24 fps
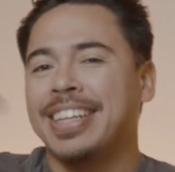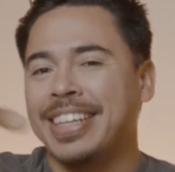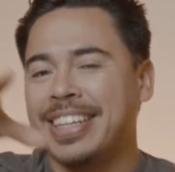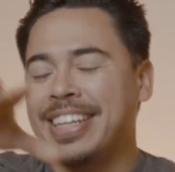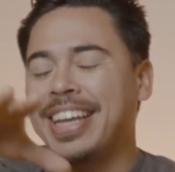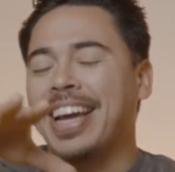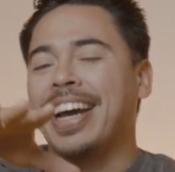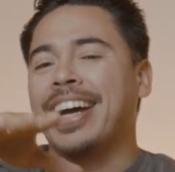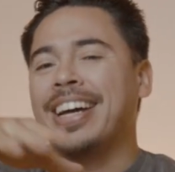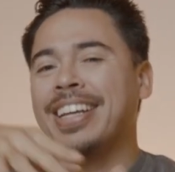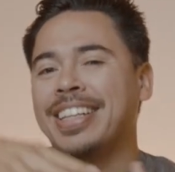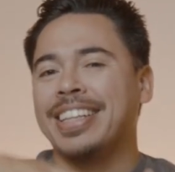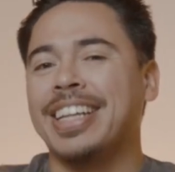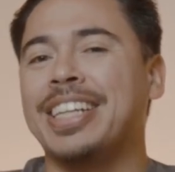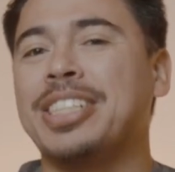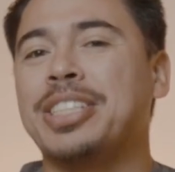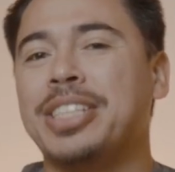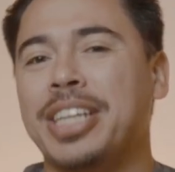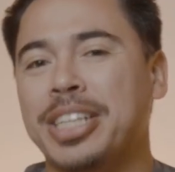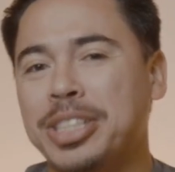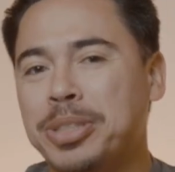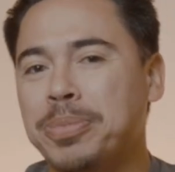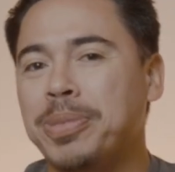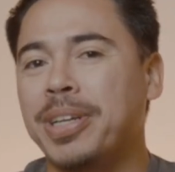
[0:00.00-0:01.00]
Yeah,
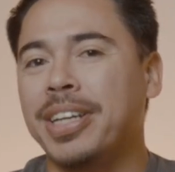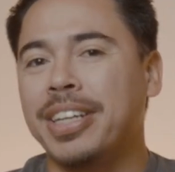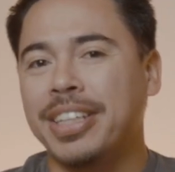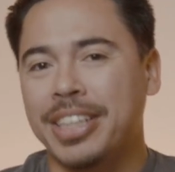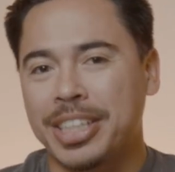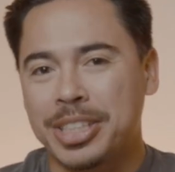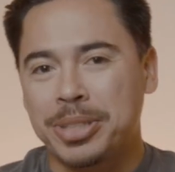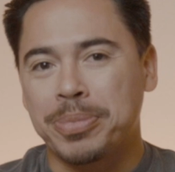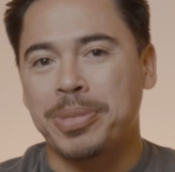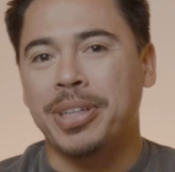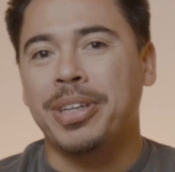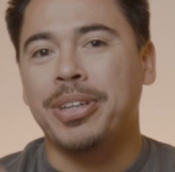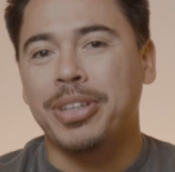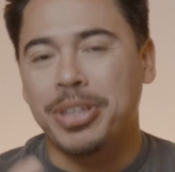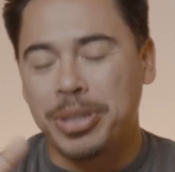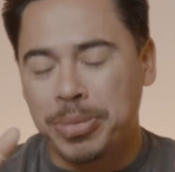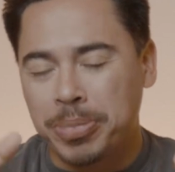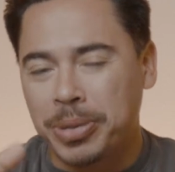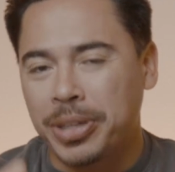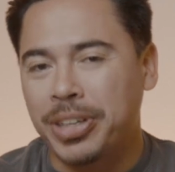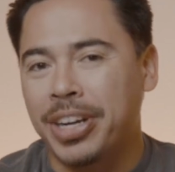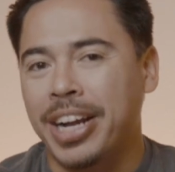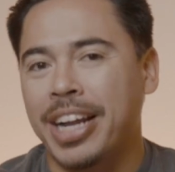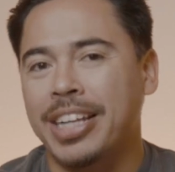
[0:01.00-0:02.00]
that's me. You
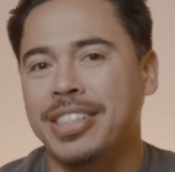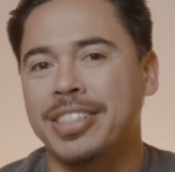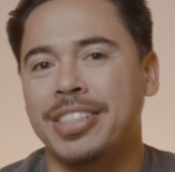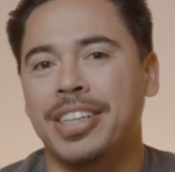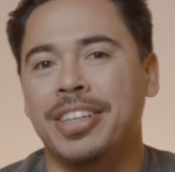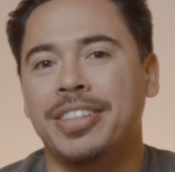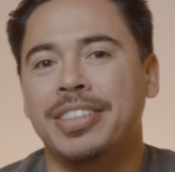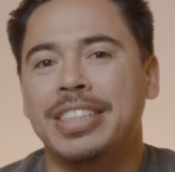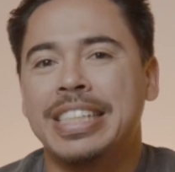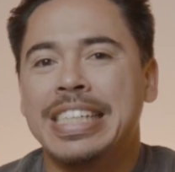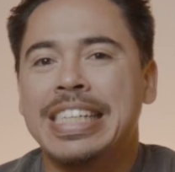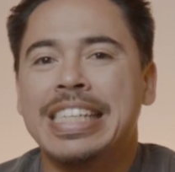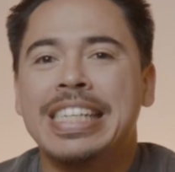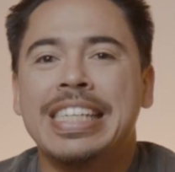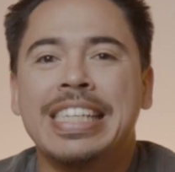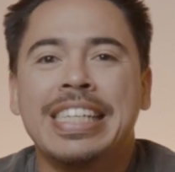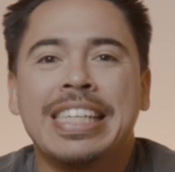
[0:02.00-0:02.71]
put your hands down.